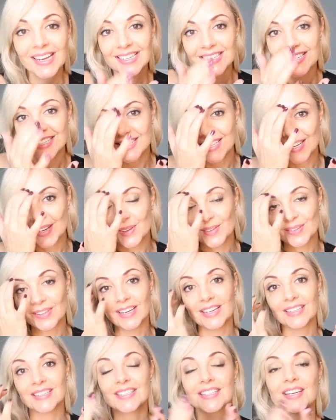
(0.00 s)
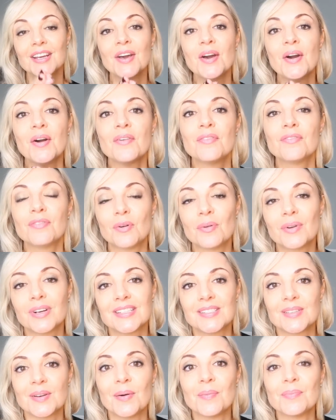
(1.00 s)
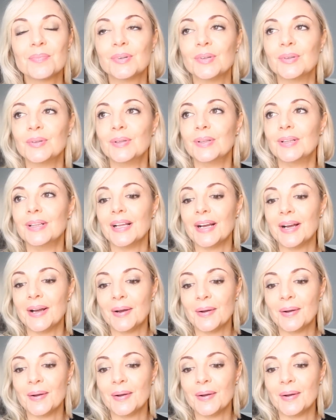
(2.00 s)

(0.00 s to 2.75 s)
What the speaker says: so that, for example,